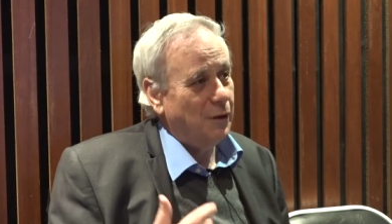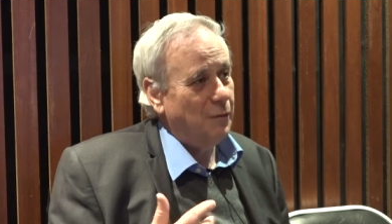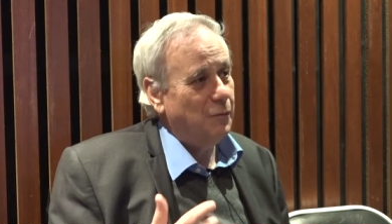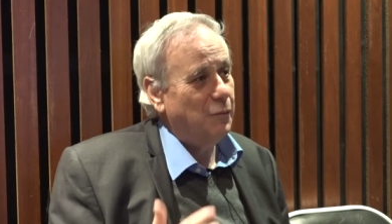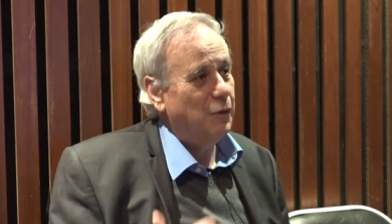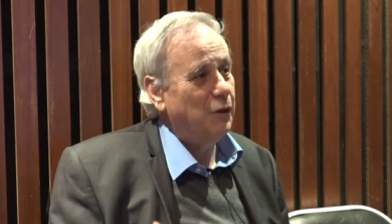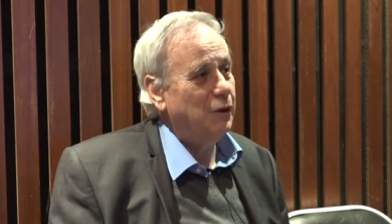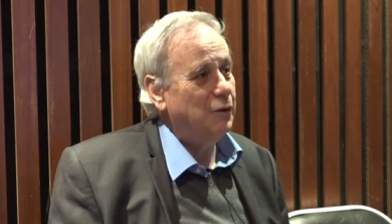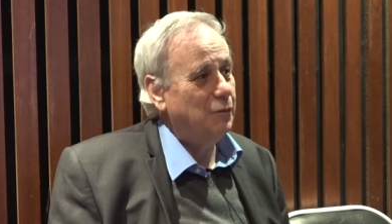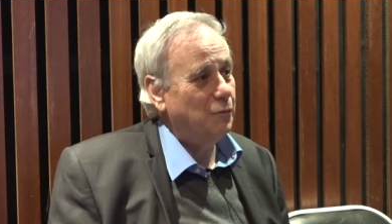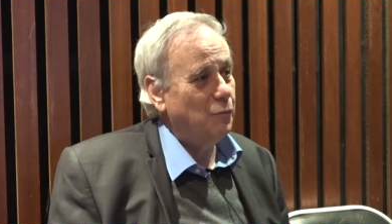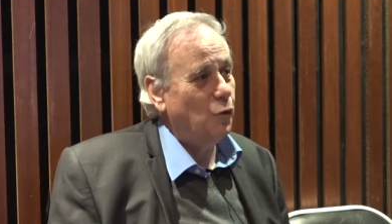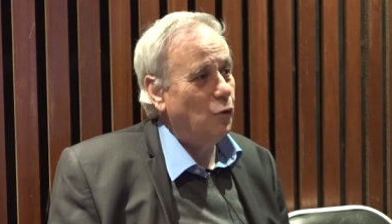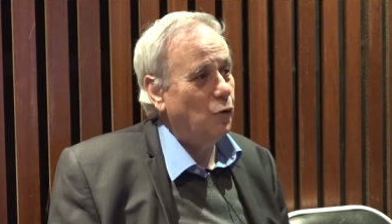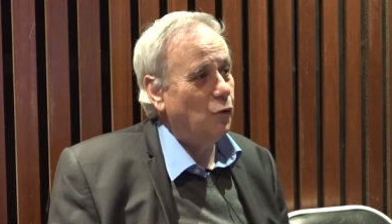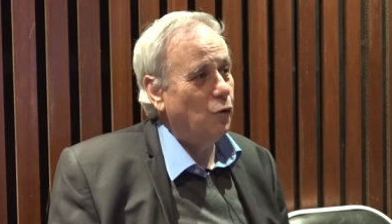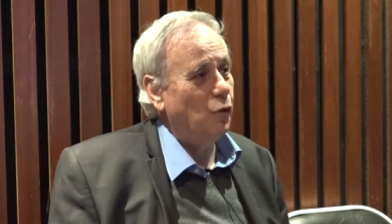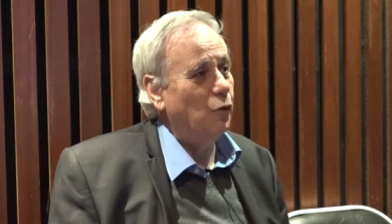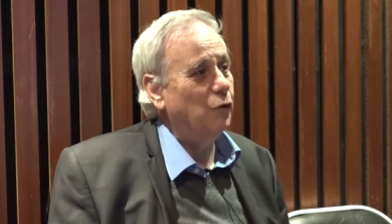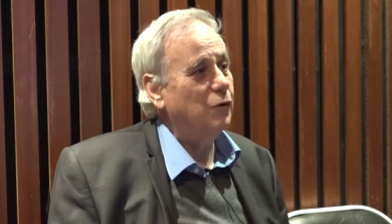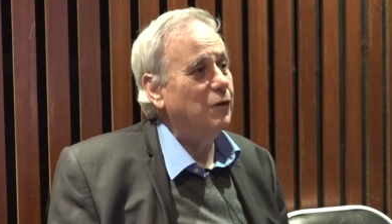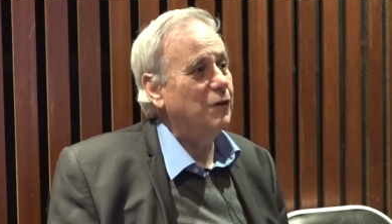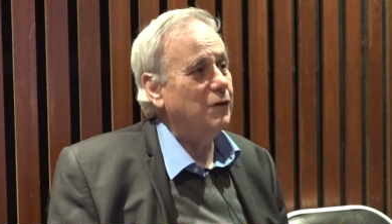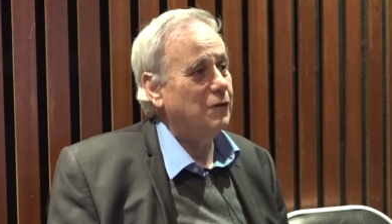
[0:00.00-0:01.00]
a bit more
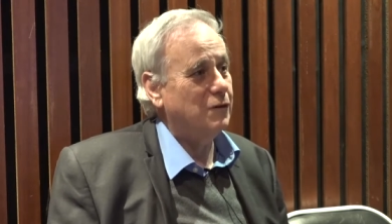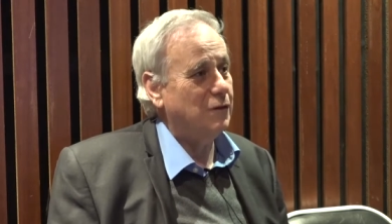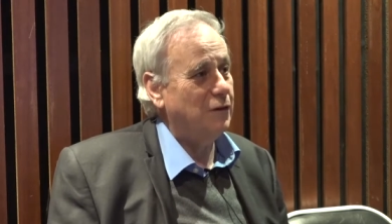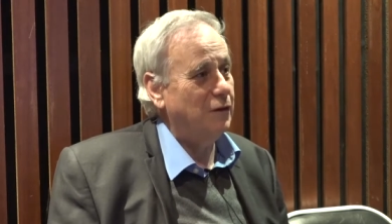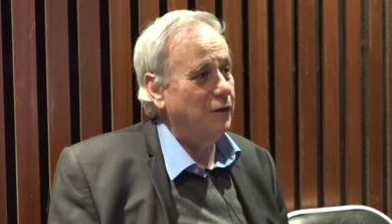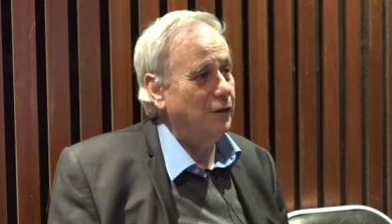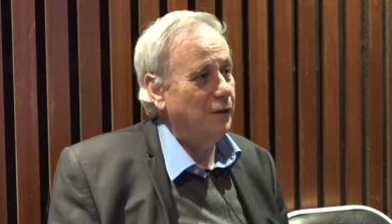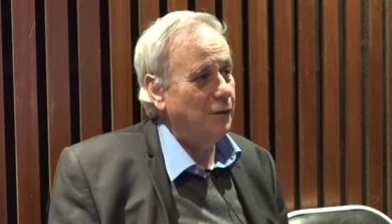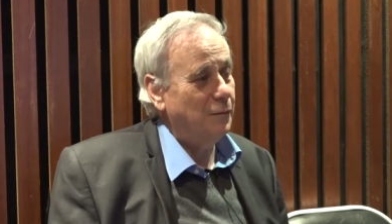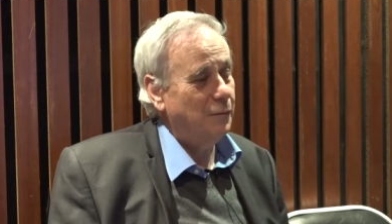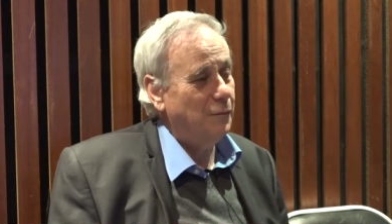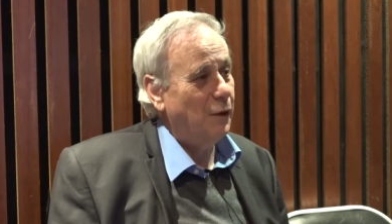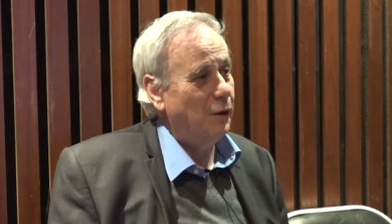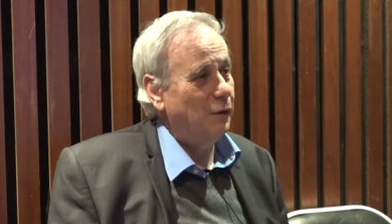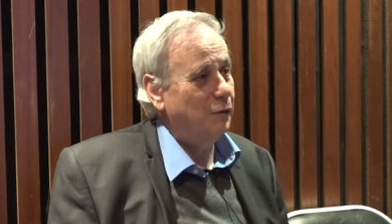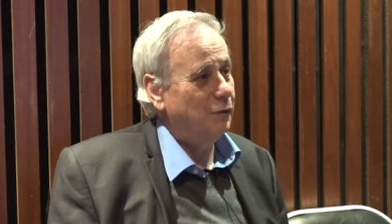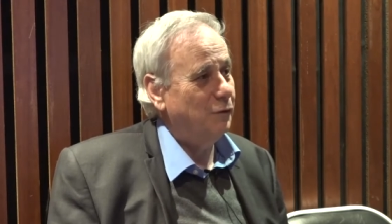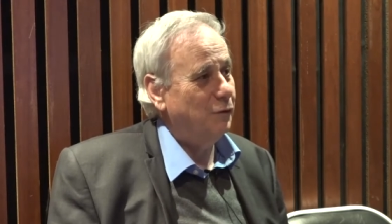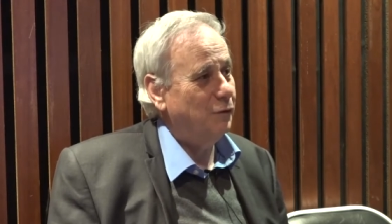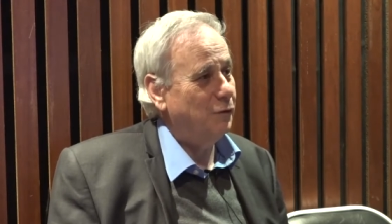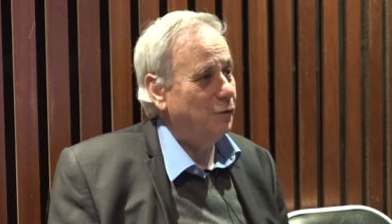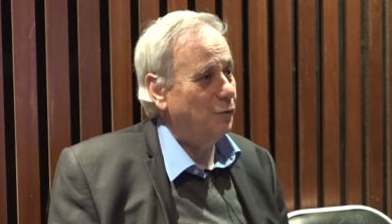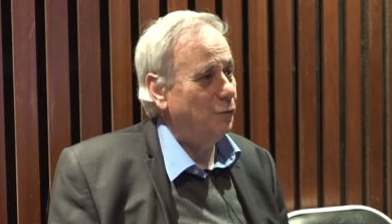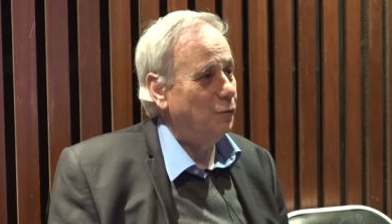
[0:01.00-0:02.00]
honestly about
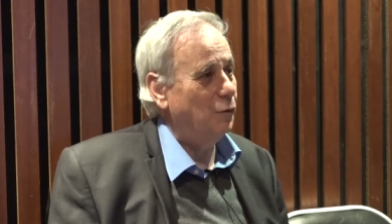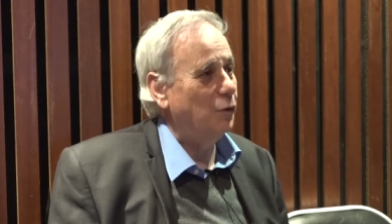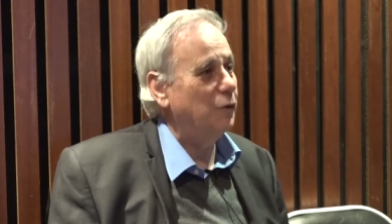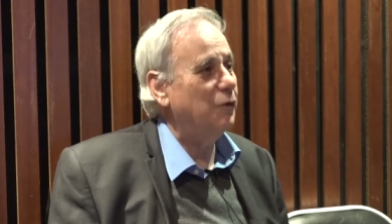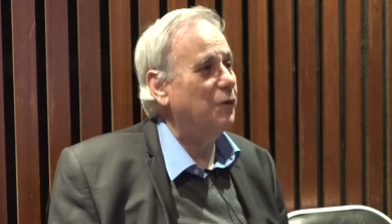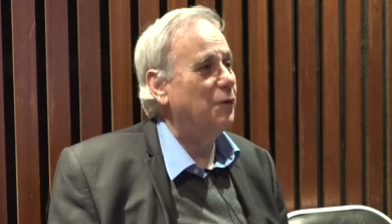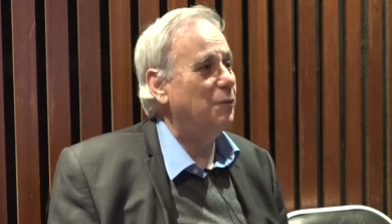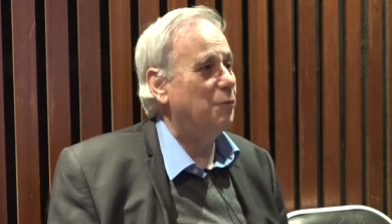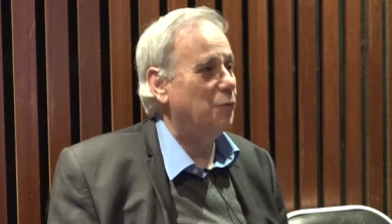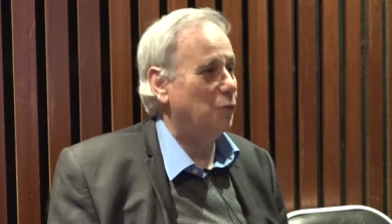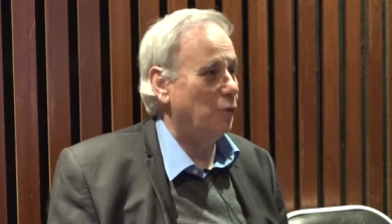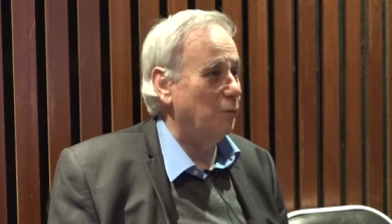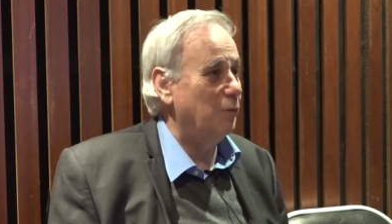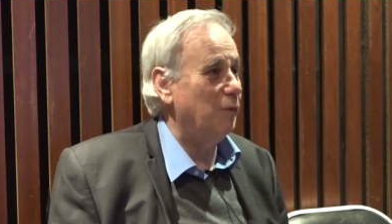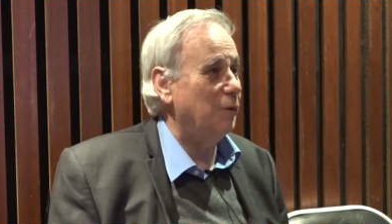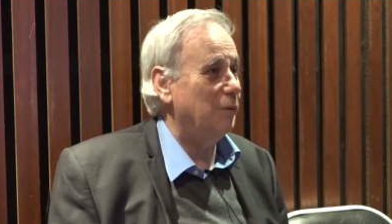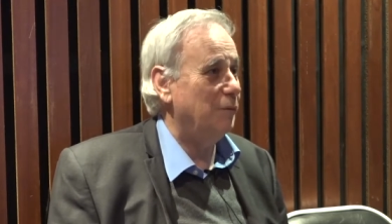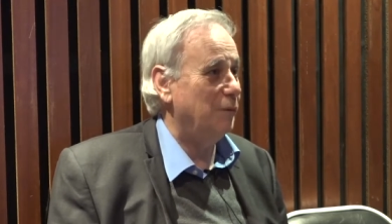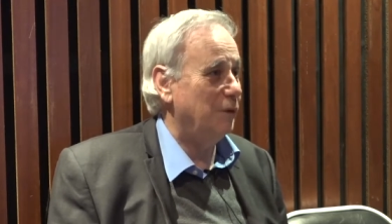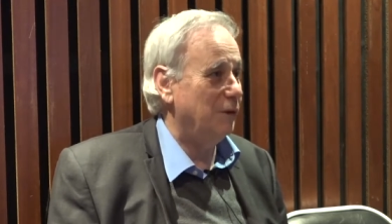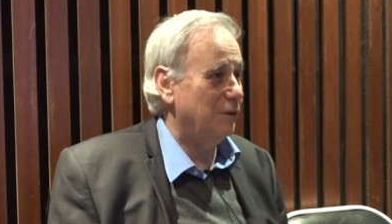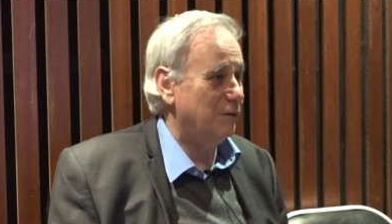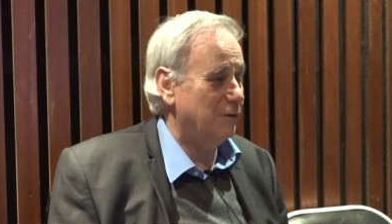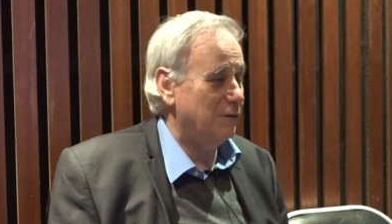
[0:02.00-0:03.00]
what the
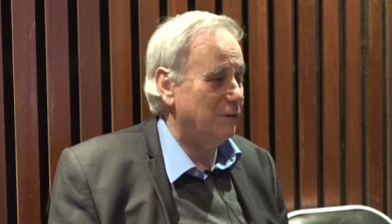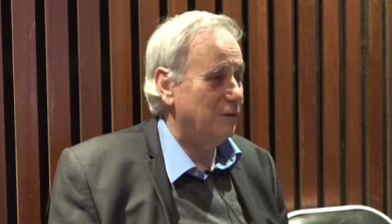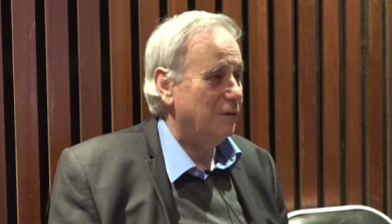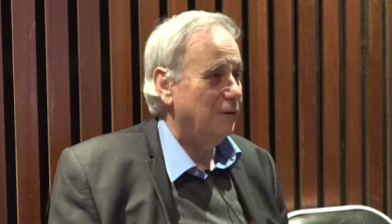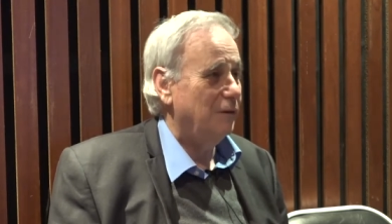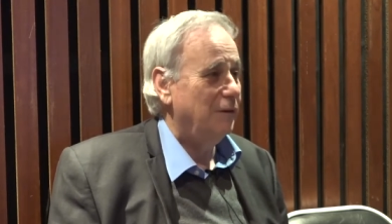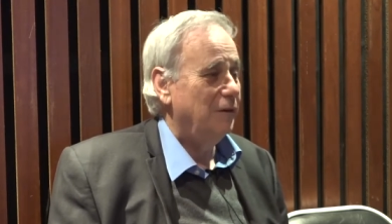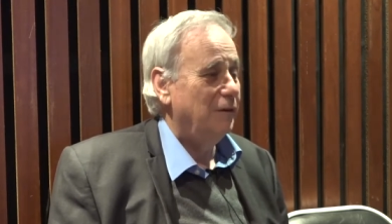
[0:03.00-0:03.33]
problem is.